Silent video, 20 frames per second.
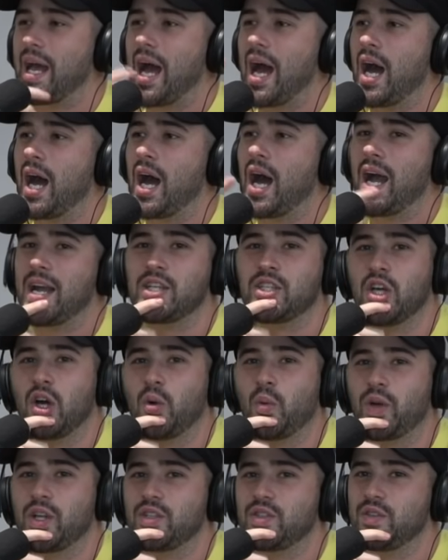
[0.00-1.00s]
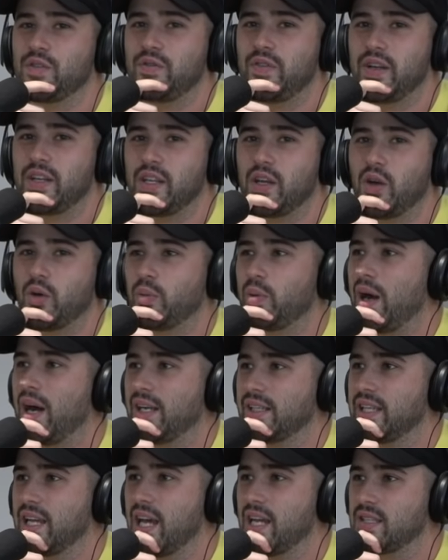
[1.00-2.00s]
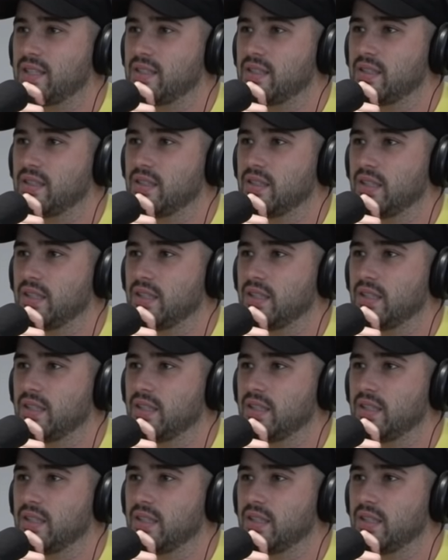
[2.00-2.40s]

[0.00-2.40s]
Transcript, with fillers: uh, I don't want to do video podcast.